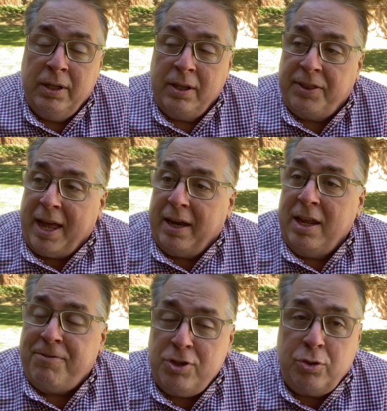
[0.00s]
that
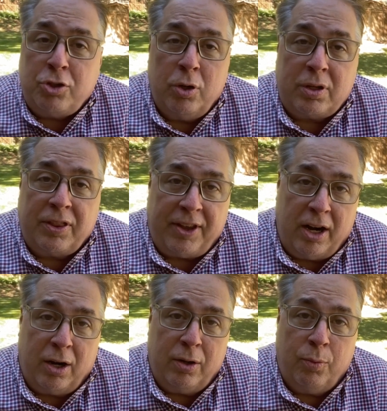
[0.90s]
if you took
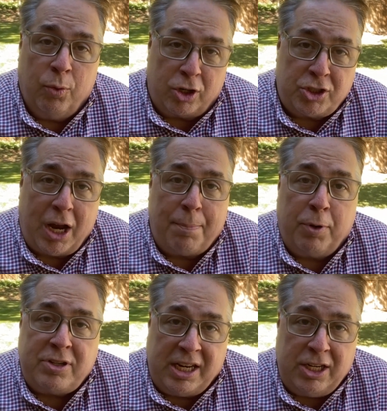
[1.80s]
their workshop or,
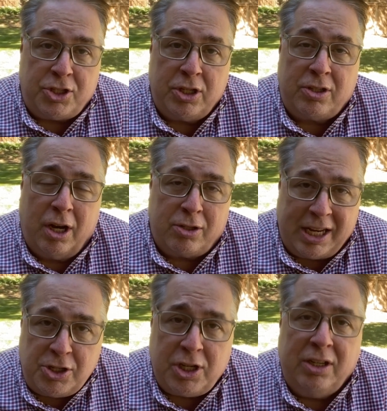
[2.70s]
teach, or
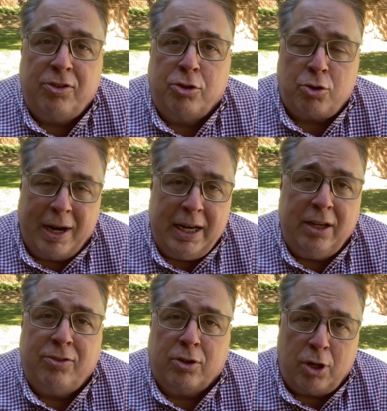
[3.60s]
teachings or
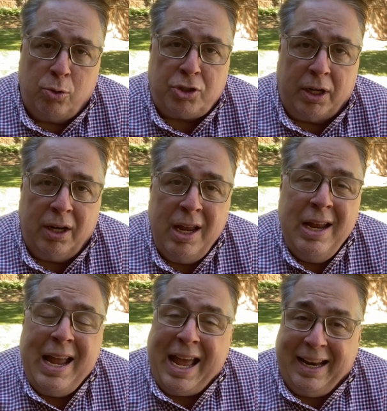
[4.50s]
trainings or coaching,
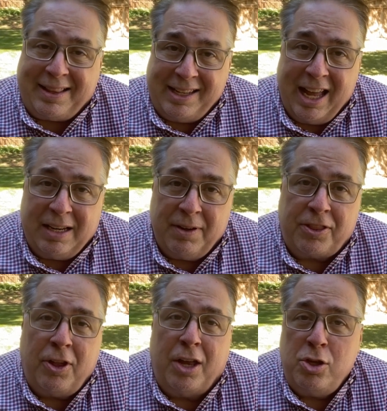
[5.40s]
and at the end of it
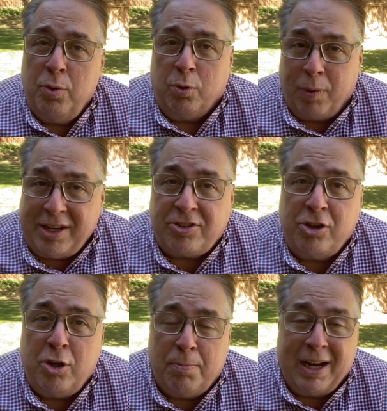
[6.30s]
thought you had wasted
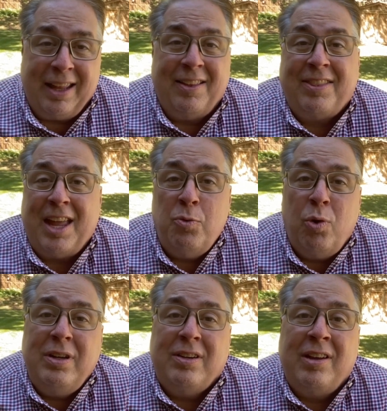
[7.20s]
your money, that they
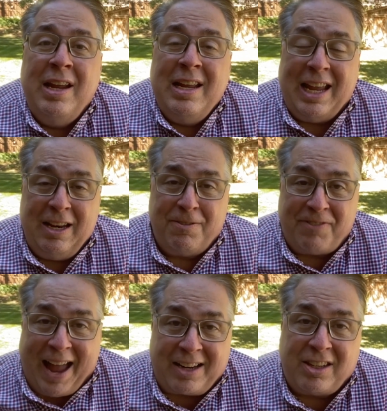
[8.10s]
wouldn't, in
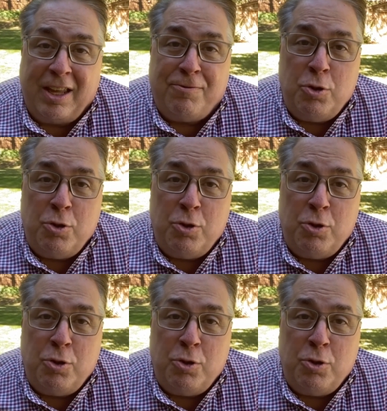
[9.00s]
fact, give you